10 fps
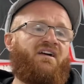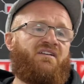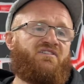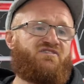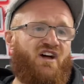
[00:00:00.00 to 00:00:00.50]

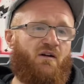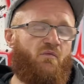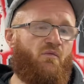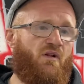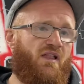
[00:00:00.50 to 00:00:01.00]

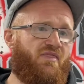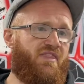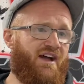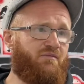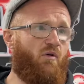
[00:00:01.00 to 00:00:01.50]
So
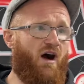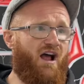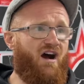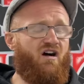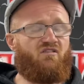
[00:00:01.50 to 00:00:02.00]
that's why
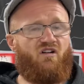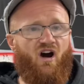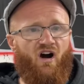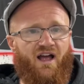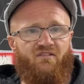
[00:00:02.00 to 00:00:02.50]

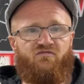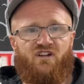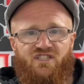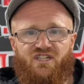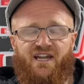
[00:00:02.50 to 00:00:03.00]
I
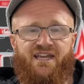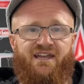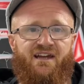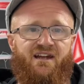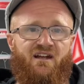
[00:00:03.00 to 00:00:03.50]

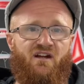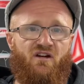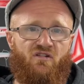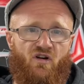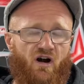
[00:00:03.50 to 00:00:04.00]
originally
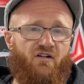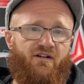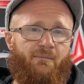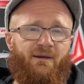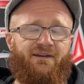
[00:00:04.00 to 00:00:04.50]
got a
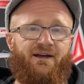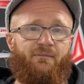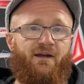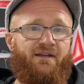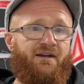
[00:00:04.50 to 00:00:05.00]
grappling
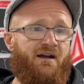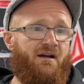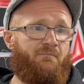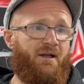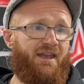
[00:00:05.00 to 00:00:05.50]
dummy,
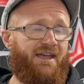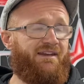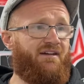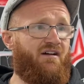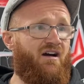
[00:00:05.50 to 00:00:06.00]
but
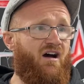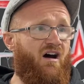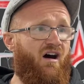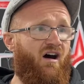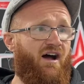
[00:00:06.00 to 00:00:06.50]
then
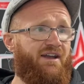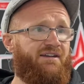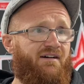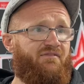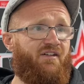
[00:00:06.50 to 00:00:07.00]
I
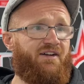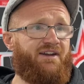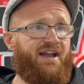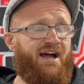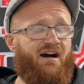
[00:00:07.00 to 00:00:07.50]
ended
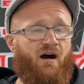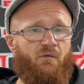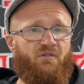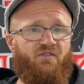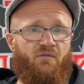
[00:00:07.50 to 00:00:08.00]
finding out I
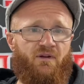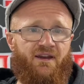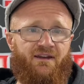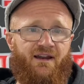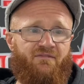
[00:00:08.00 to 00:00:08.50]
was
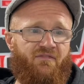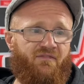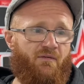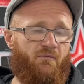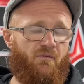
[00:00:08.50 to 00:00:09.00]
falling in love
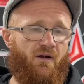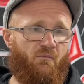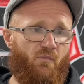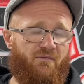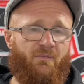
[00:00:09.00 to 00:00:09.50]
with it
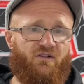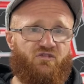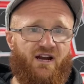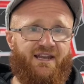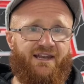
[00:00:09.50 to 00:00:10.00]
with my
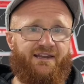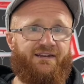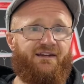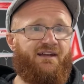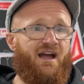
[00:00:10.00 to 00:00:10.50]

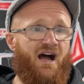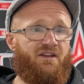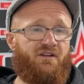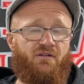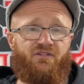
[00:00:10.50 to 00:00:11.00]
training
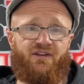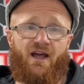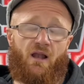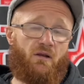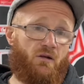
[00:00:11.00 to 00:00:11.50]
and using
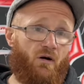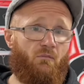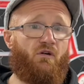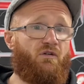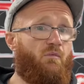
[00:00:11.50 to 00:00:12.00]
it a lot
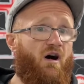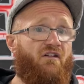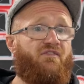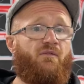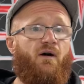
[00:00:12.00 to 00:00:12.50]
more than what I
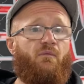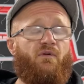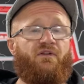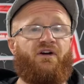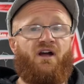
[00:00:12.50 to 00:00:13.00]
thought I
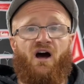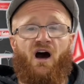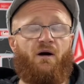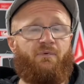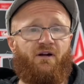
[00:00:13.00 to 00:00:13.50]
would.
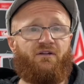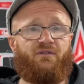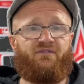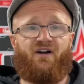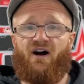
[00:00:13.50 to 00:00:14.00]
I'll be
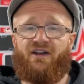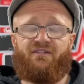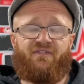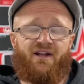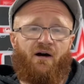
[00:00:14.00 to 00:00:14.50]
honest with you, I
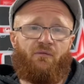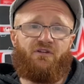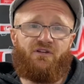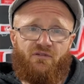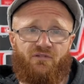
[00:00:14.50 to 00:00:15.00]
didn't think I
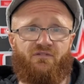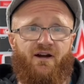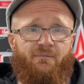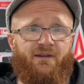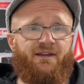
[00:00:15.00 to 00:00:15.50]
would use the
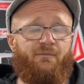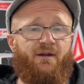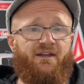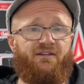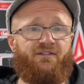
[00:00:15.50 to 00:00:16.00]
grappling
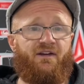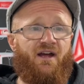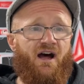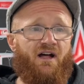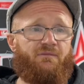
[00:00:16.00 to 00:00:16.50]
dummies
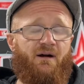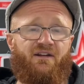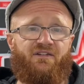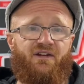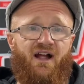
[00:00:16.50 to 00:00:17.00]
as
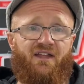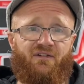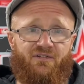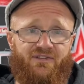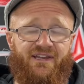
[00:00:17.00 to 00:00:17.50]
much as
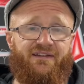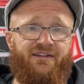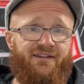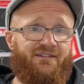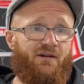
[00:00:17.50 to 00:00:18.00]
I
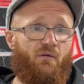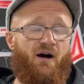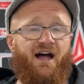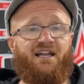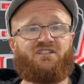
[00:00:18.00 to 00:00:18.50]
did until
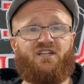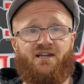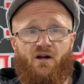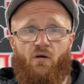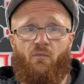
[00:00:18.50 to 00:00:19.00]
I actually
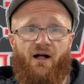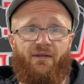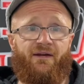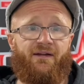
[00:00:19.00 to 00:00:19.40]
got one.